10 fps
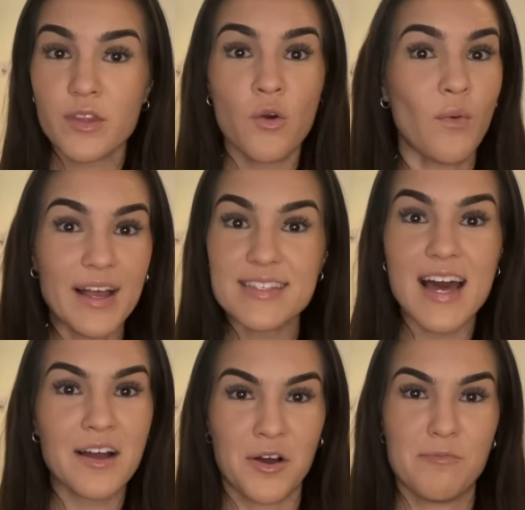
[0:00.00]
Where's
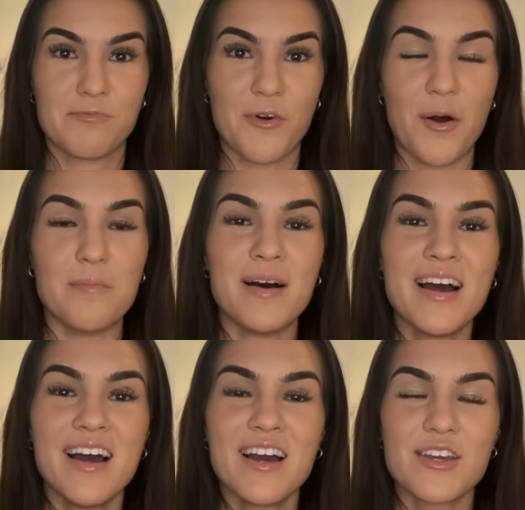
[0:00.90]
that come from?
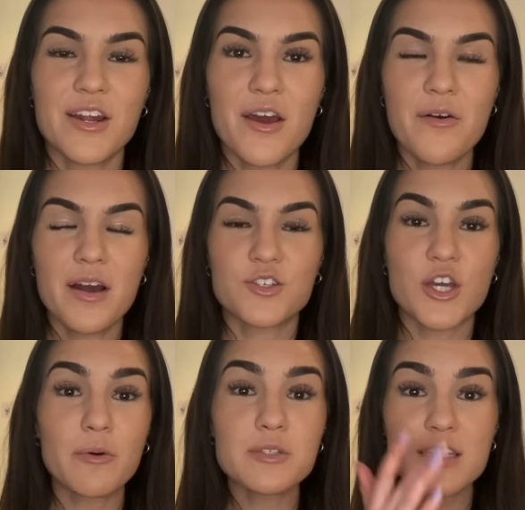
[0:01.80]
You know, a
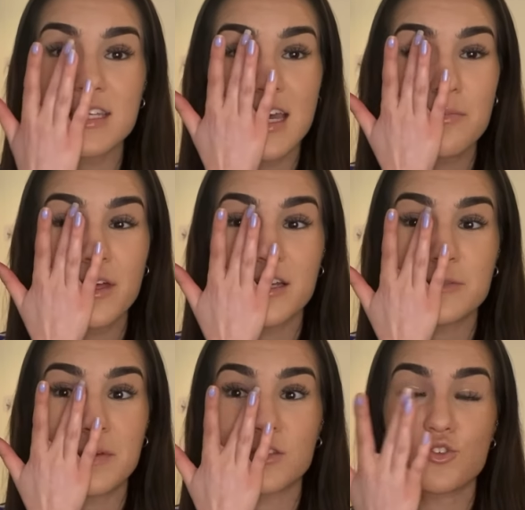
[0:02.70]
Chelsea team that has
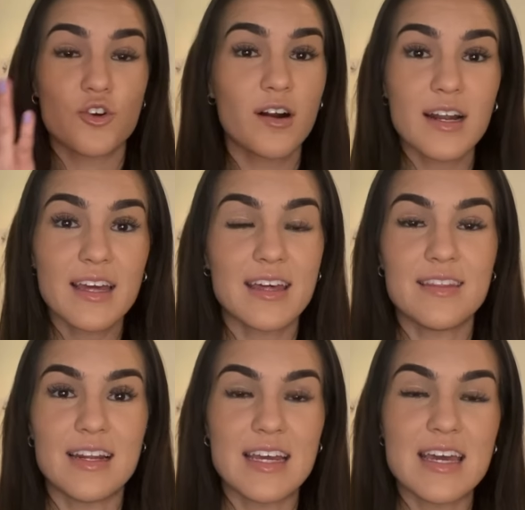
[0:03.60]
been struggling in
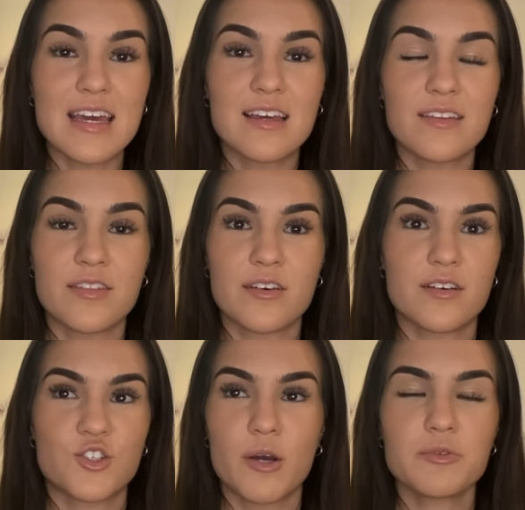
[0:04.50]
the league,
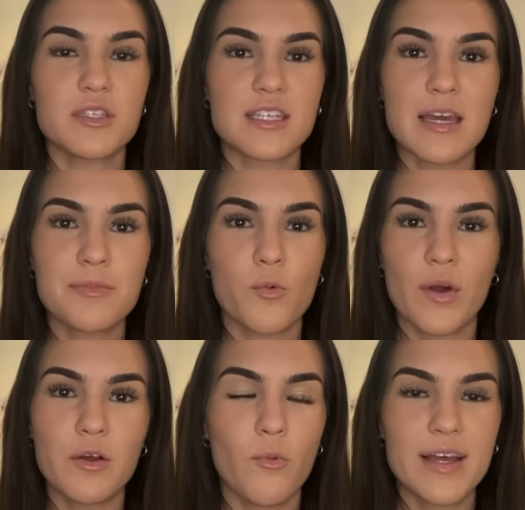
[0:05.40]
a Chelsea team that
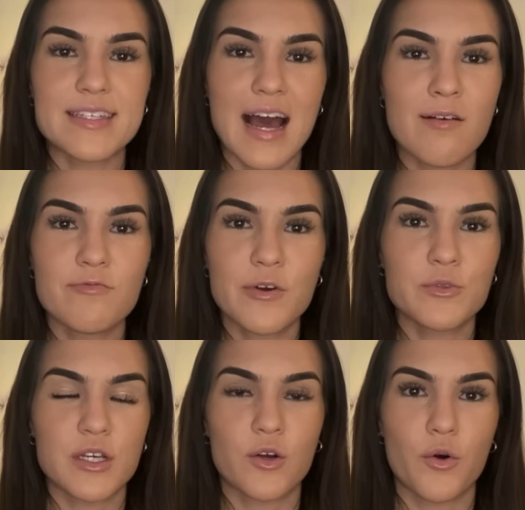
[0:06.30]
went away to
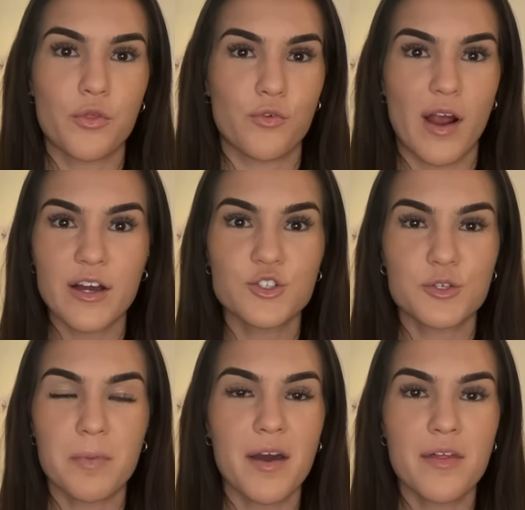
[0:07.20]
Anfield and got
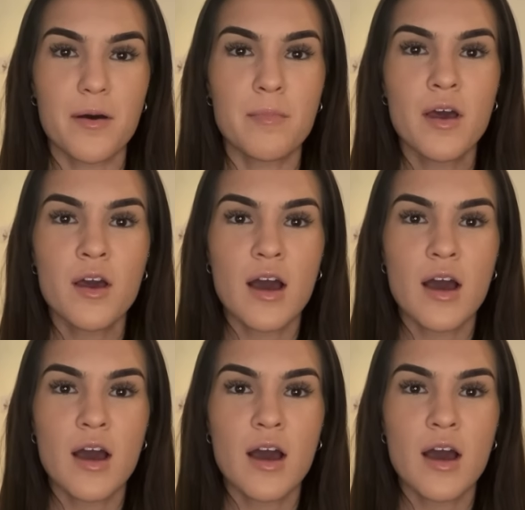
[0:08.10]
thrashed by them,